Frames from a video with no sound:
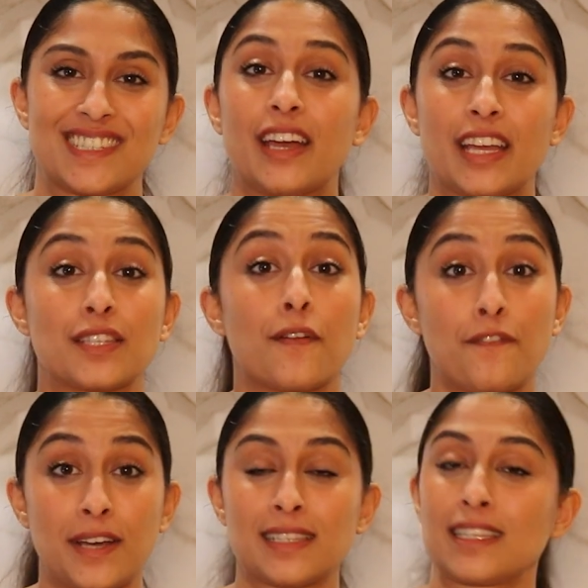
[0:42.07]
Okay, so
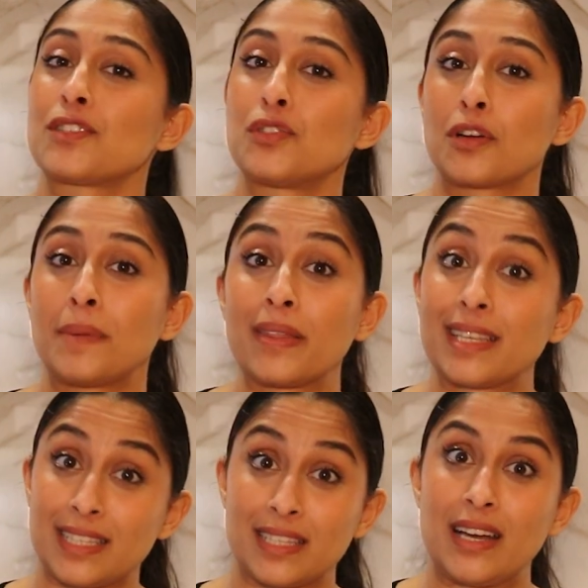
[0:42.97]
first let's talk about the
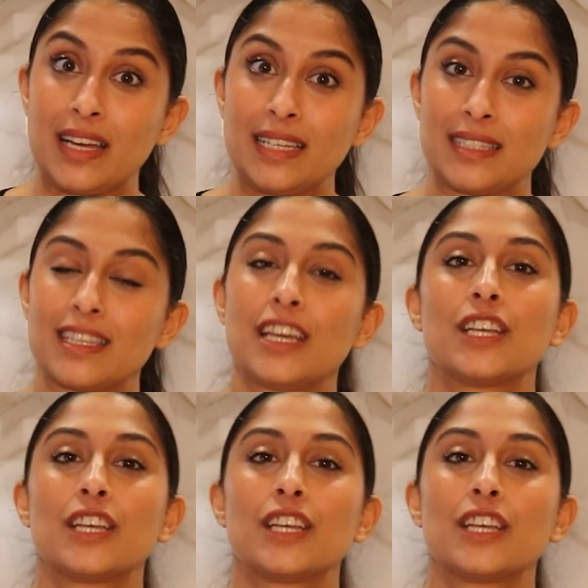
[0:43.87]
size.